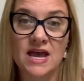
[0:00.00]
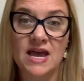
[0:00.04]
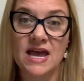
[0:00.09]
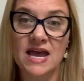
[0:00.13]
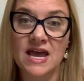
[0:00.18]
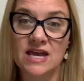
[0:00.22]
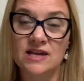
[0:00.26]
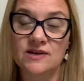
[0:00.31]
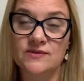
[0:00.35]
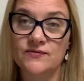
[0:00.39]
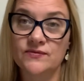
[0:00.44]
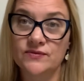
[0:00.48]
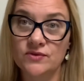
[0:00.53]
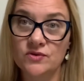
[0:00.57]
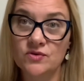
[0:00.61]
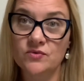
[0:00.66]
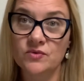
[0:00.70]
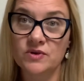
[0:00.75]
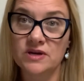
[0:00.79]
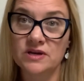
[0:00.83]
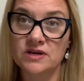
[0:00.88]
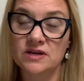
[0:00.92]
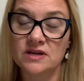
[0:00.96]
and
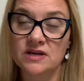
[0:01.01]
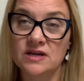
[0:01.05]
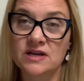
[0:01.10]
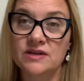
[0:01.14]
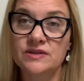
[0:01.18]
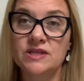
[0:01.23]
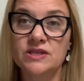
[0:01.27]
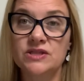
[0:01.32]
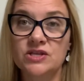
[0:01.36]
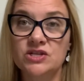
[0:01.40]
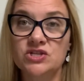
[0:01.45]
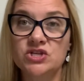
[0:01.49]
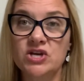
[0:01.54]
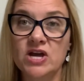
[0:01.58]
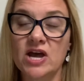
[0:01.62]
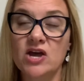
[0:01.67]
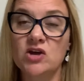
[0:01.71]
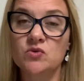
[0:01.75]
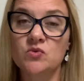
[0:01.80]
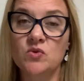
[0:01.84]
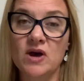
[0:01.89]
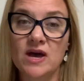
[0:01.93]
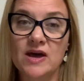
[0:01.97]
fluid, then the child
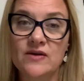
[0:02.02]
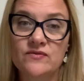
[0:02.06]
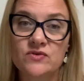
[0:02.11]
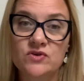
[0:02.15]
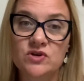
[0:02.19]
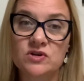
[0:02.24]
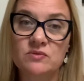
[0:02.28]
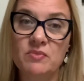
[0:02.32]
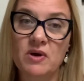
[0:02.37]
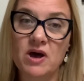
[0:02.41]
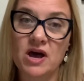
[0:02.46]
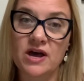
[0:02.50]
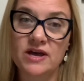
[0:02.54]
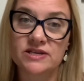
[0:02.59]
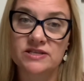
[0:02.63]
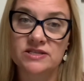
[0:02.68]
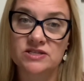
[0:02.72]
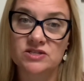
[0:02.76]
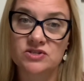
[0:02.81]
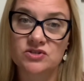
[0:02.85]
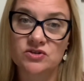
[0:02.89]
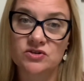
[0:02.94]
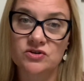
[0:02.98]
will have good
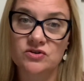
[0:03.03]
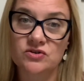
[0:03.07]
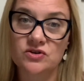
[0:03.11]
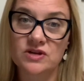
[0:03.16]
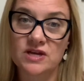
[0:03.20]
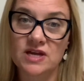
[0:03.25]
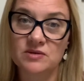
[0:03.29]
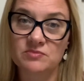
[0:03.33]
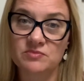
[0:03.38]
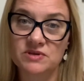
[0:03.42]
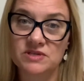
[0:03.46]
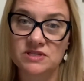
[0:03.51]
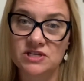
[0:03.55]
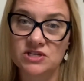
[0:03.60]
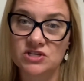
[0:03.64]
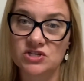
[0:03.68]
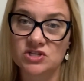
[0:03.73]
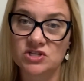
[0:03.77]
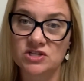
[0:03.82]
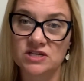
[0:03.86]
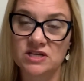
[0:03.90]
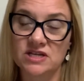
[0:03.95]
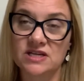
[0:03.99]
posture and
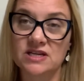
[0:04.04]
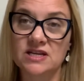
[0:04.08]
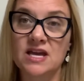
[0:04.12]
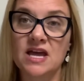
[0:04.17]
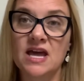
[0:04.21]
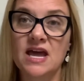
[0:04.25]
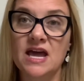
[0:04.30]
positioning,